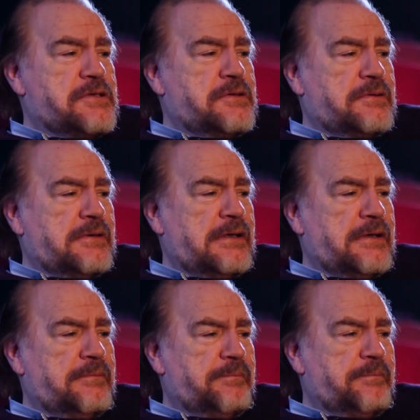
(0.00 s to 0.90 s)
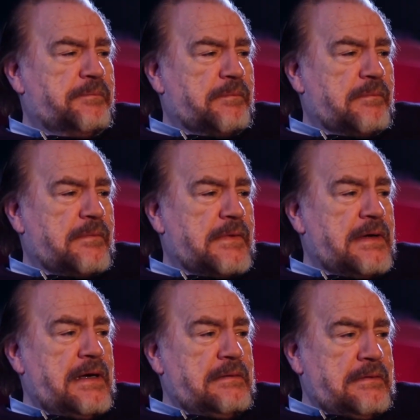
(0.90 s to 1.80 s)
So
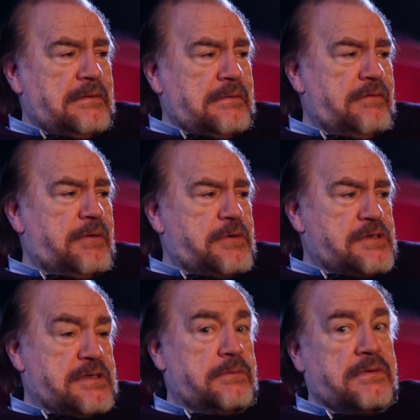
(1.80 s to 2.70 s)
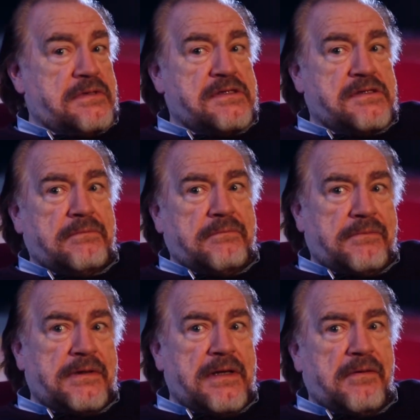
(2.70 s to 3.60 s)
everybody was saying, well, this is
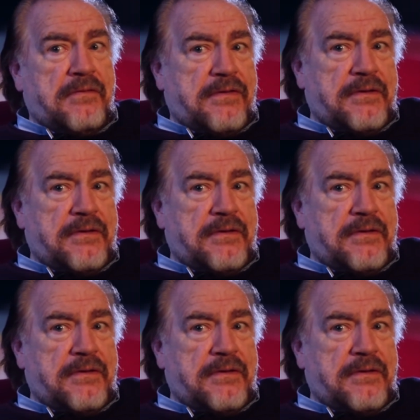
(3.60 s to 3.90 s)
the end,